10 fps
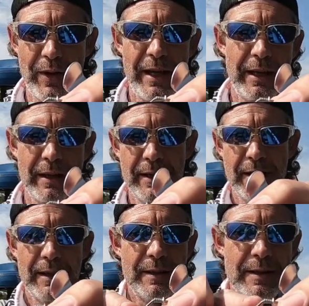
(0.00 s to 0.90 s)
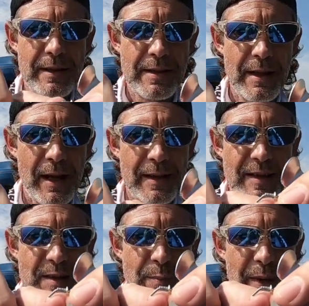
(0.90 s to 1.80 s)
thing does not
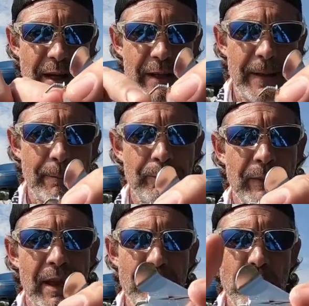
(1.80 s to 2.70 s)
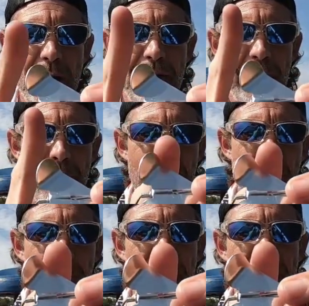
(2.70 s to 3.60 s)
spin. If you have a
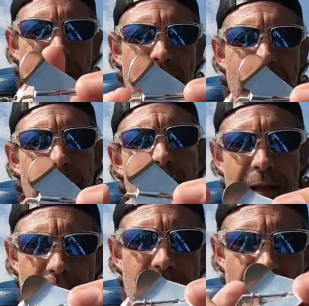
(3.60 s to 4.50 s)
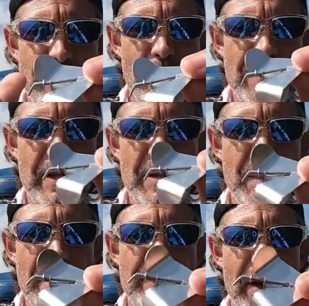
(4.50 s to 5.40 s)
metal blade like this Pro Series
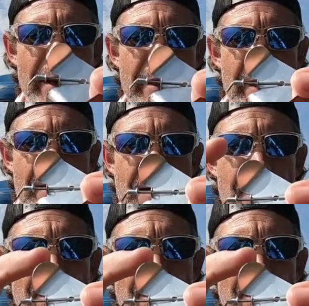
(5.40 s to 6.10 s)
Buzzfire does,